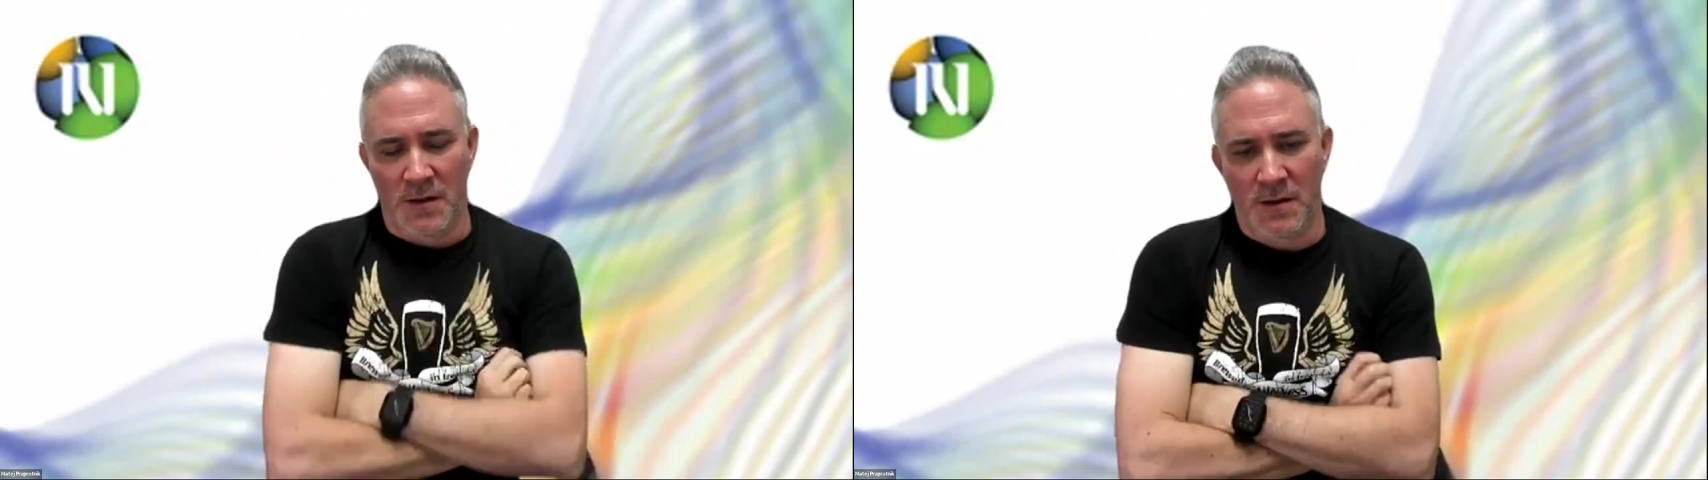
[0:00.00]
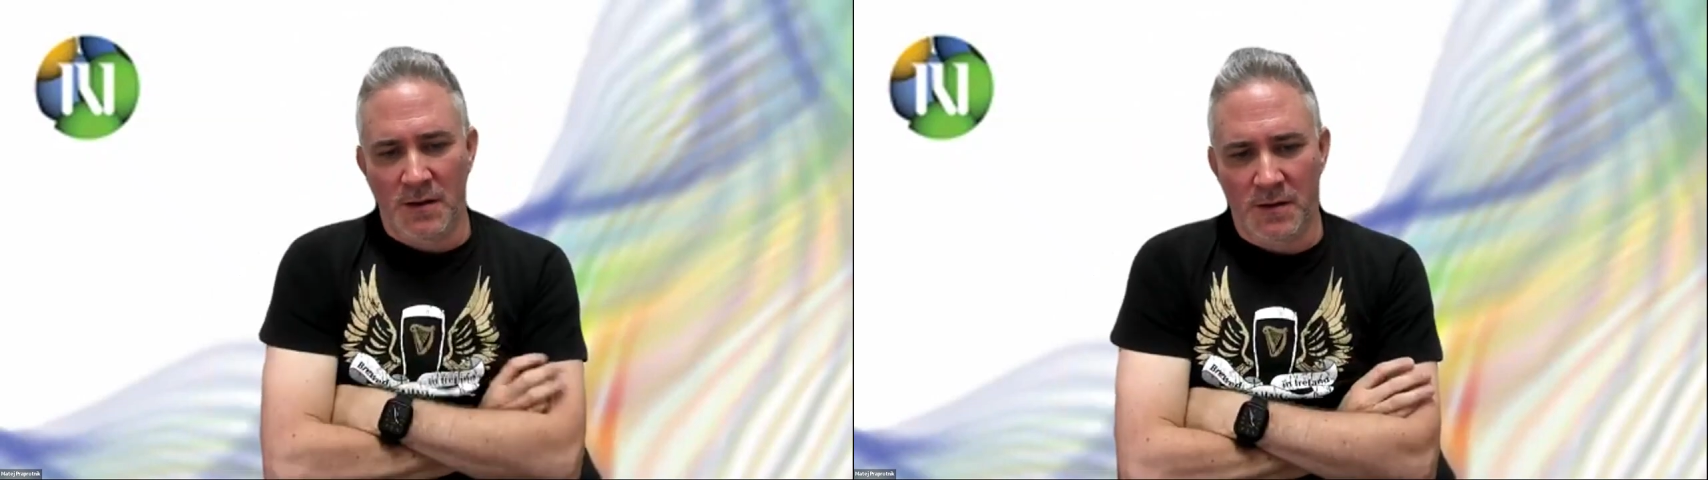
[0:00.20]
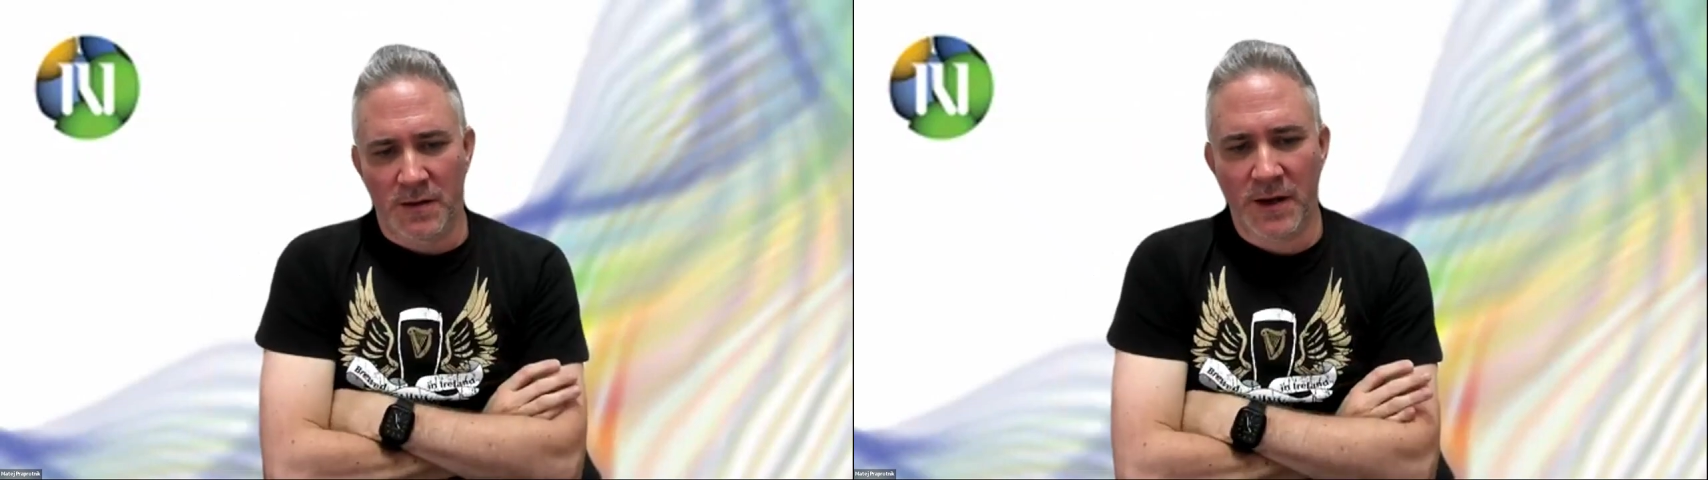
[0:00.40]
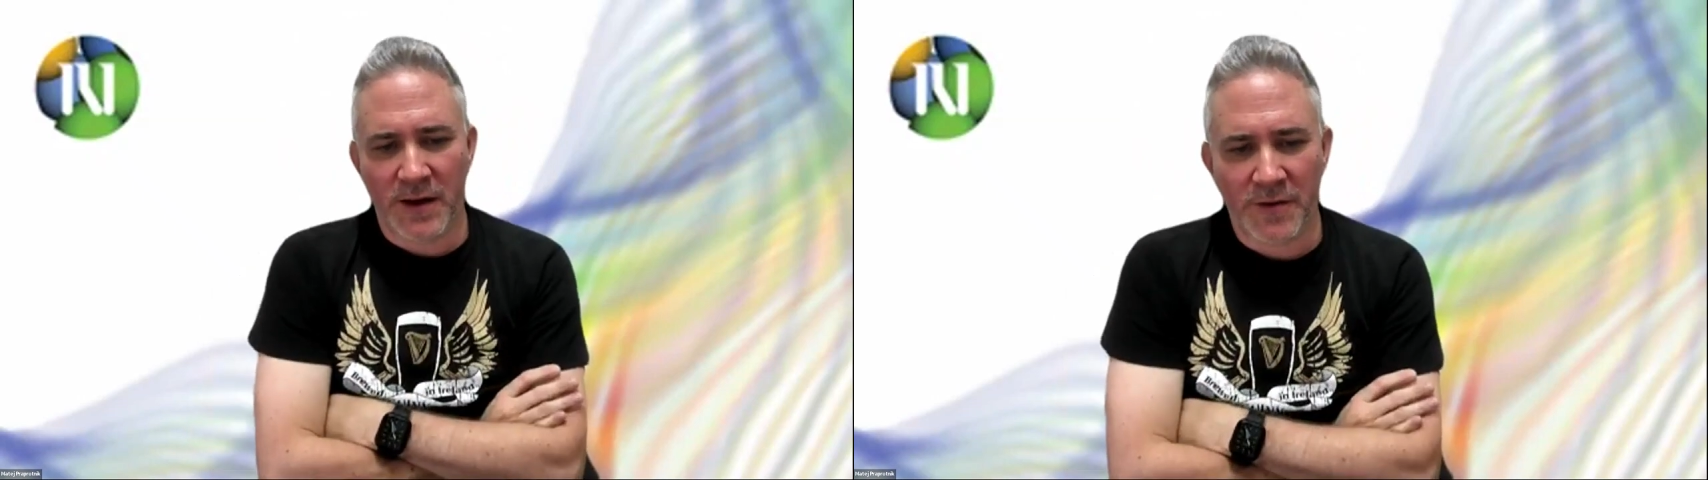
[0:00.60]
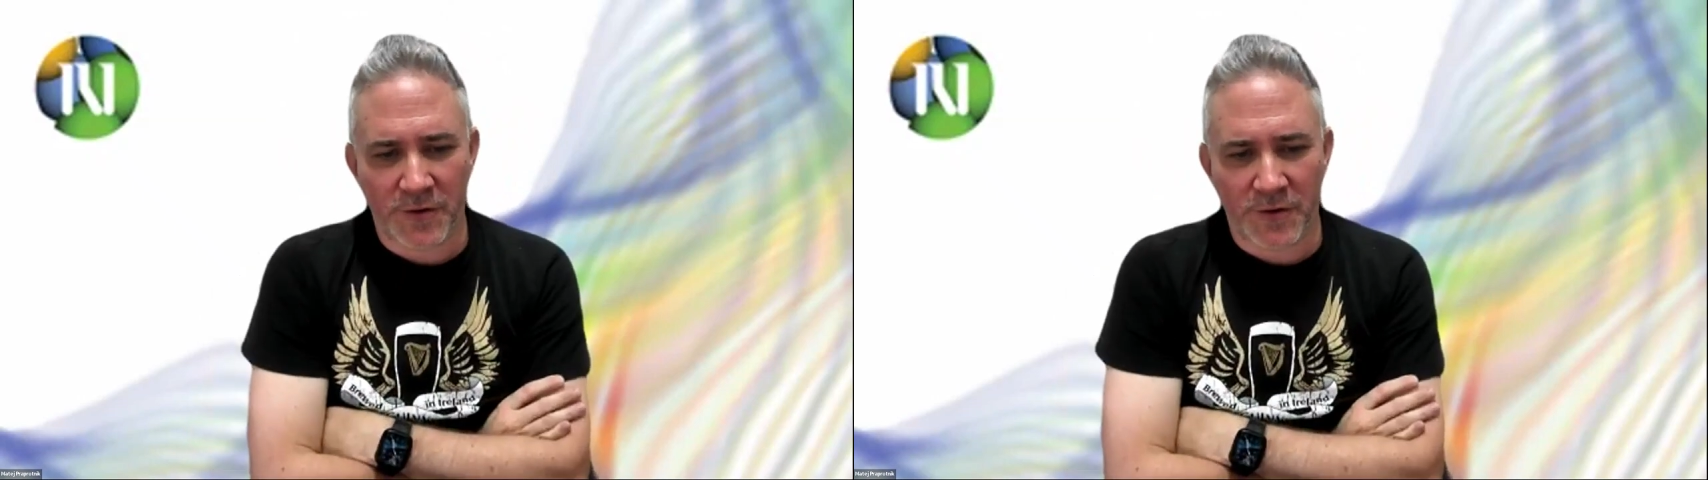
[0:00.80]

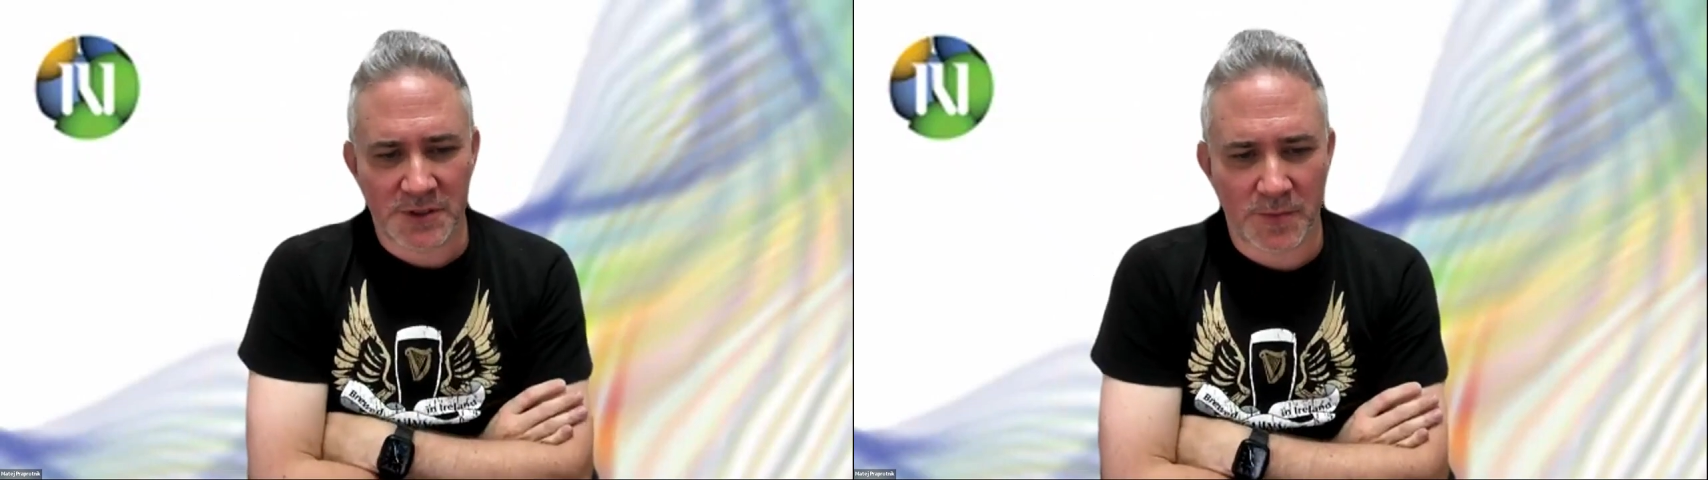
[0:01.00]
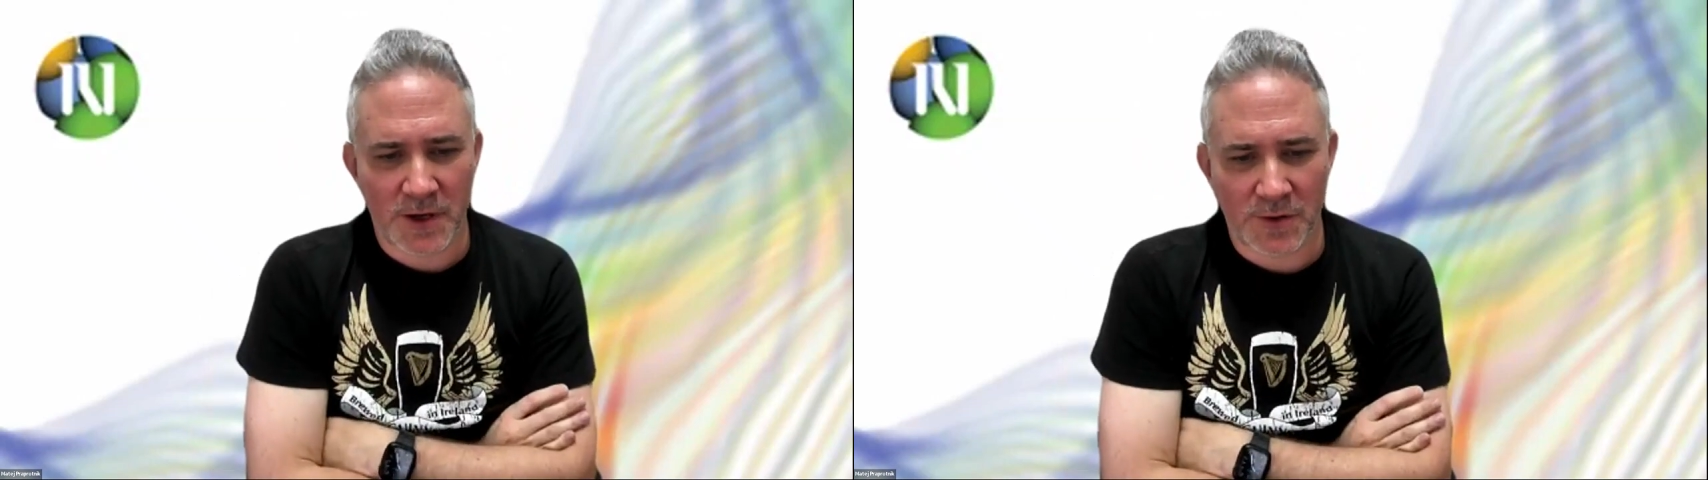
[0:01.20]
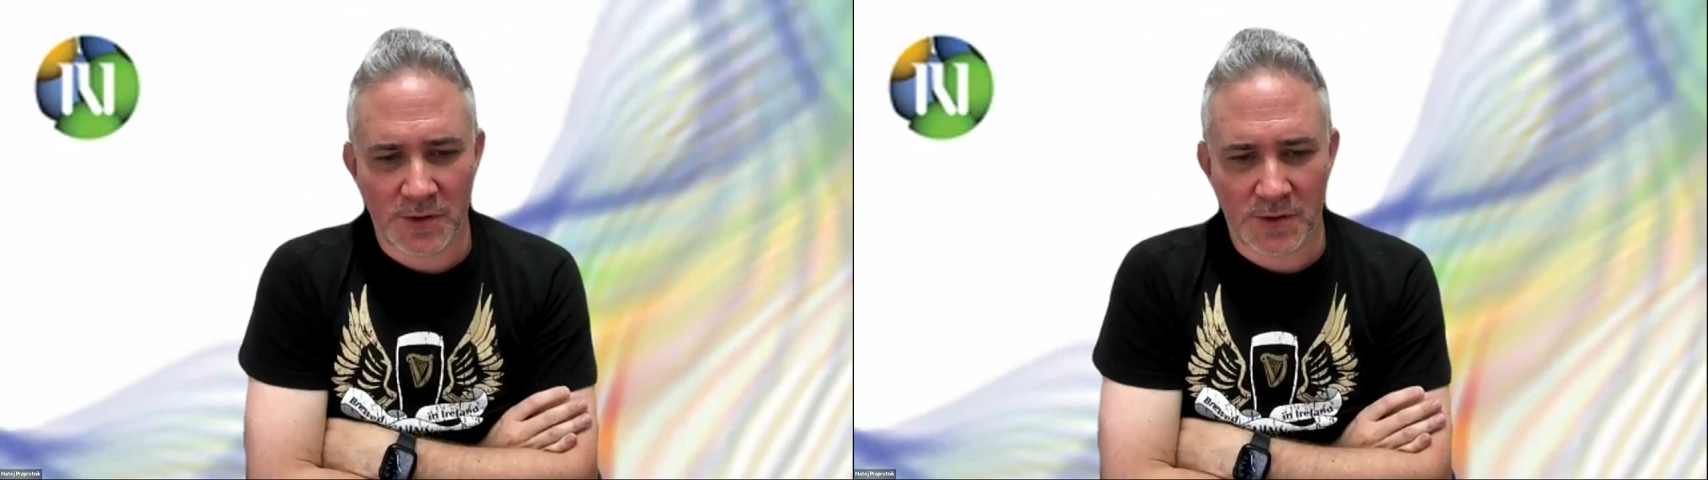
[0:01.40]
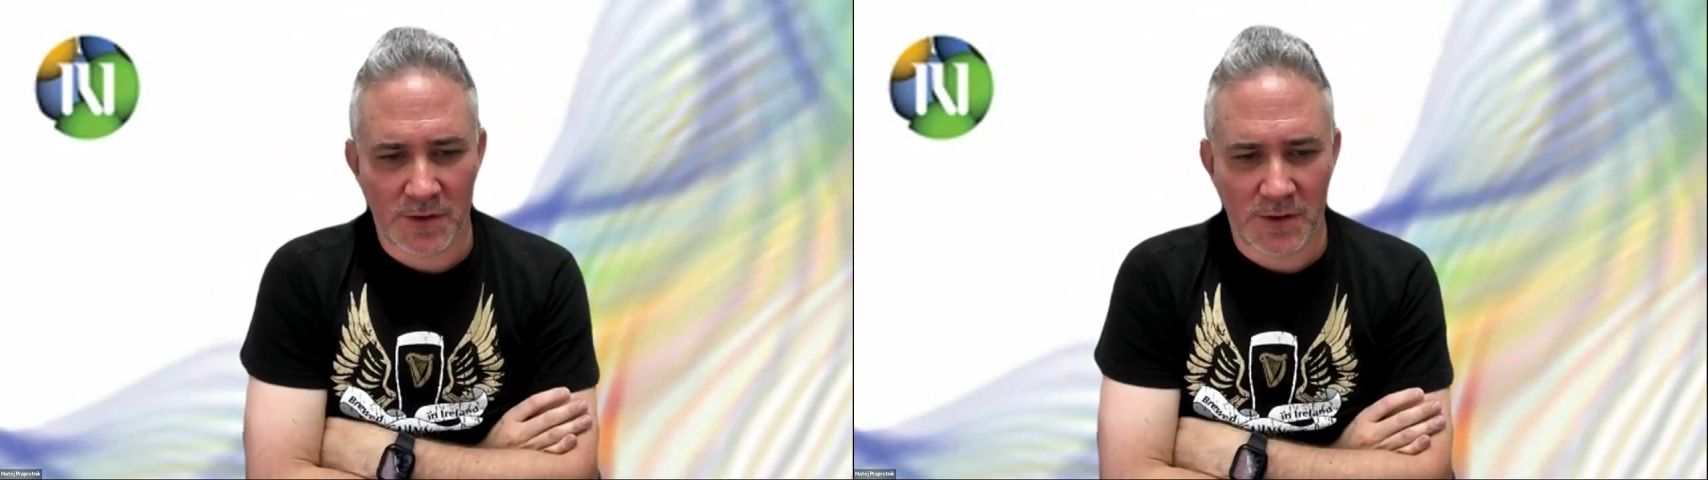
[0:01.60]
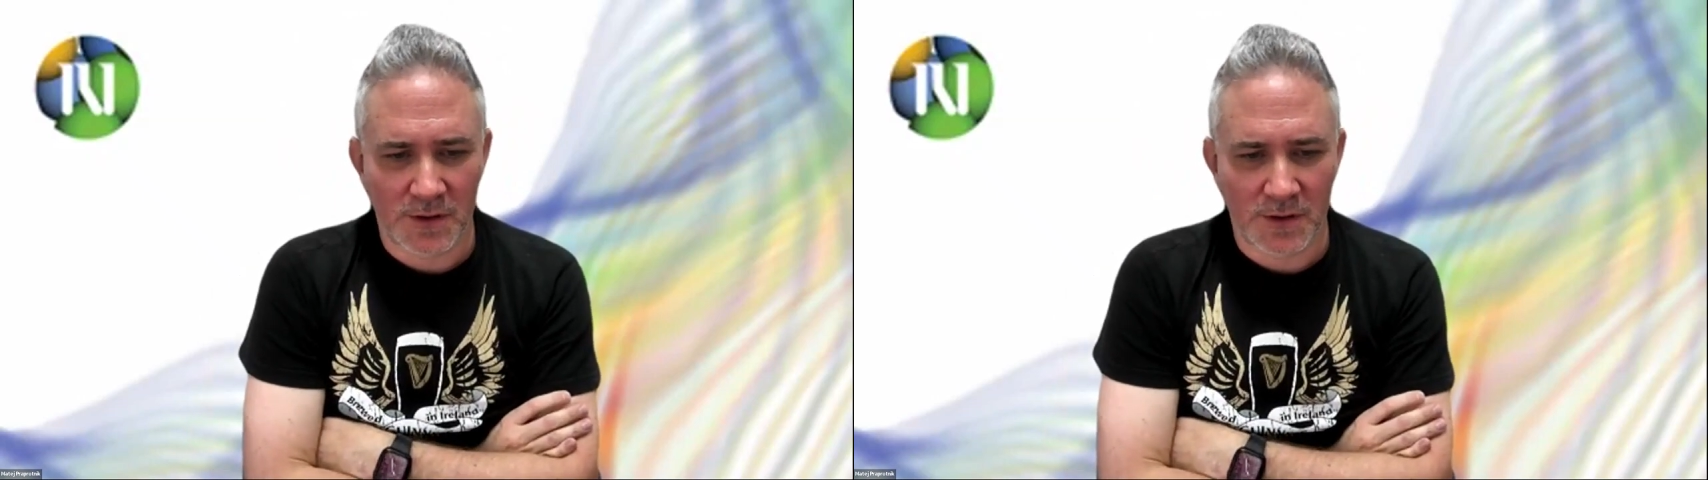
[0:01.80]
their efforts about